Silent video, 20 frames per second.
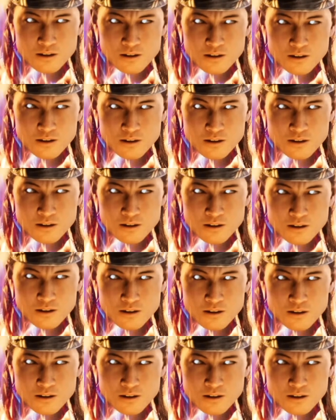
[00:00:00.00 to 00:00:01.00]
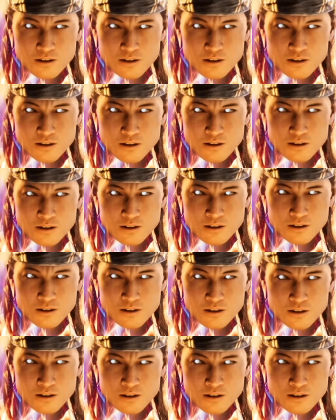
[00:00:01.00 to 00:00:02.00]

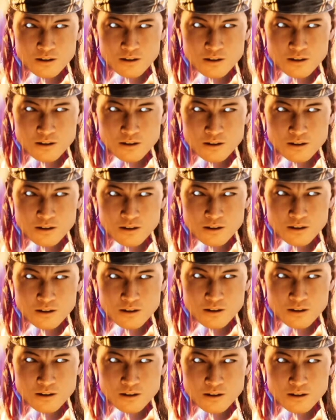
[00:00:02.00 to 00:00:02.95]
(not speaking)